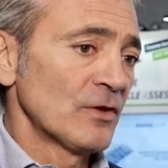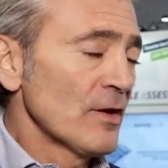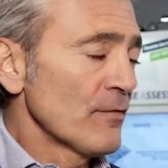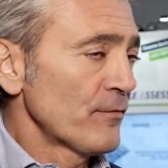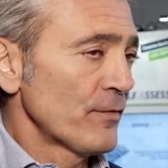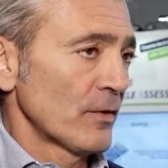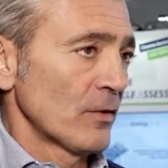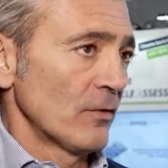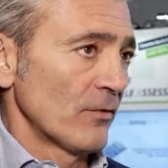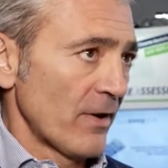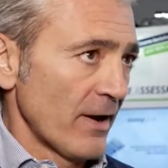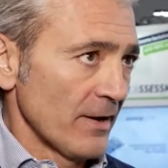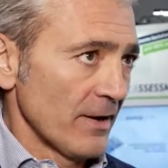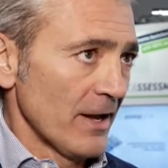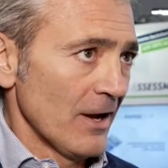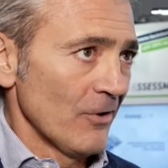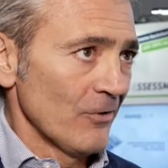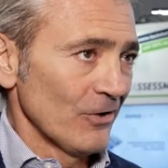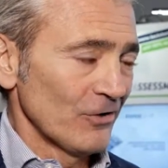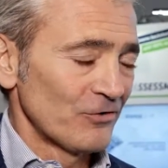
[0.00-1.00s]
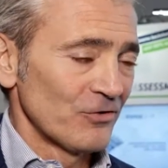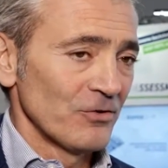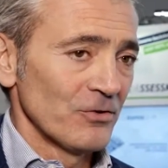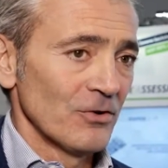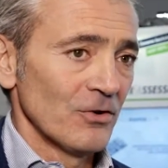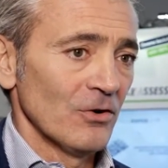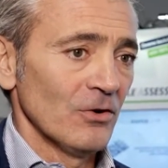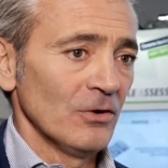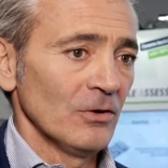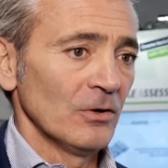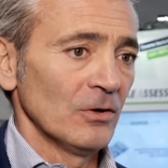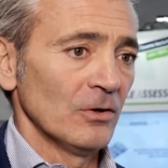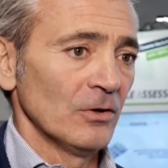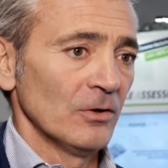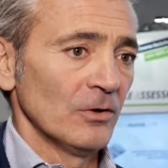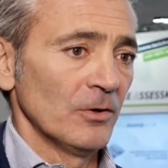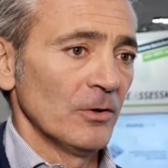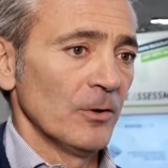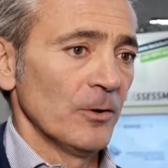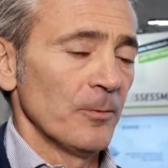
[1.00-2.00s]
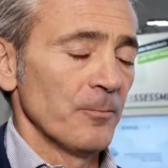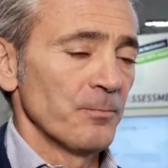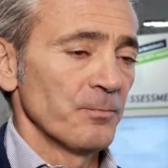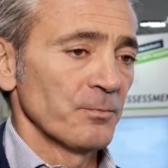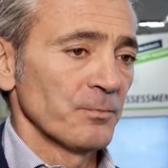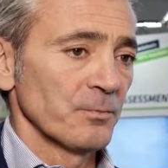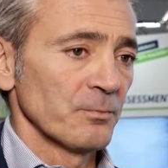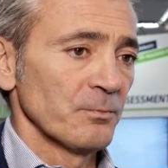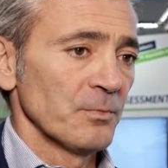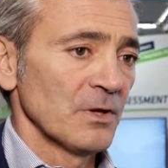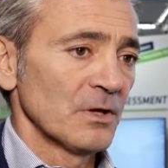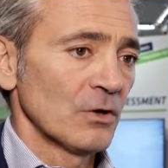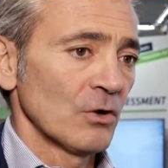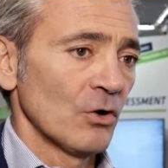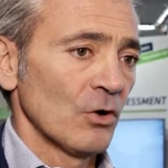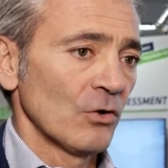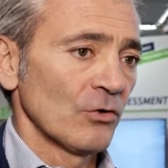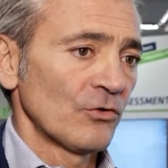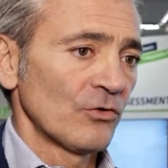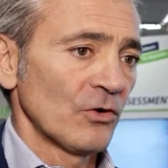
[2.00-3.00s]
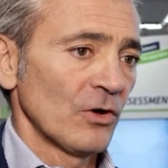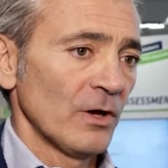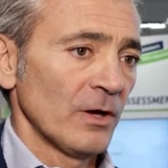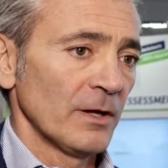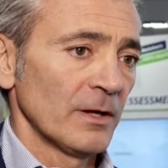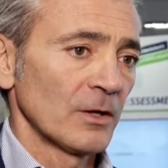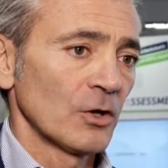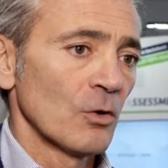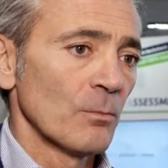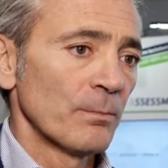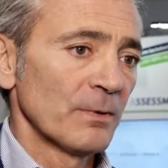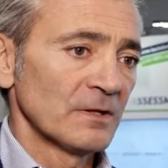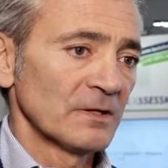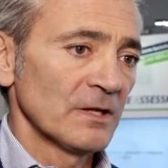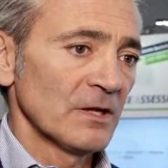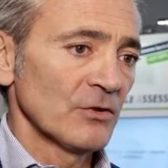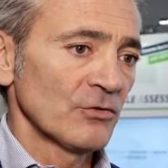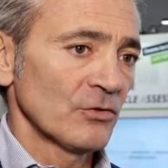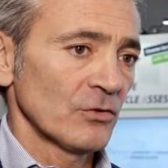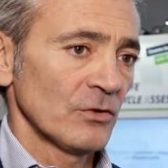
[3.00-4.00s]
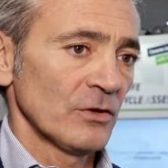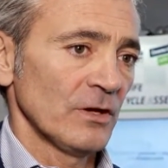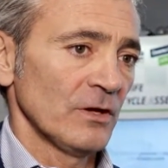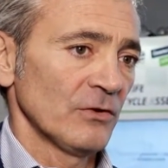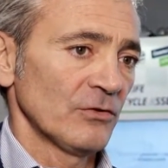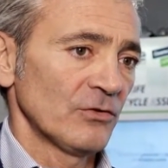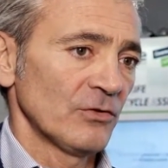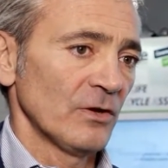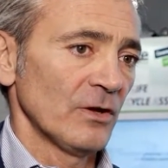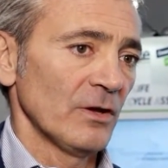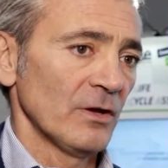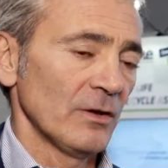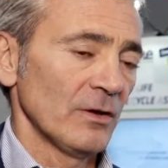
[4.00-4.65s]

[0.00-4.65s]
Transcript: difficult right now, as you know, because the competition is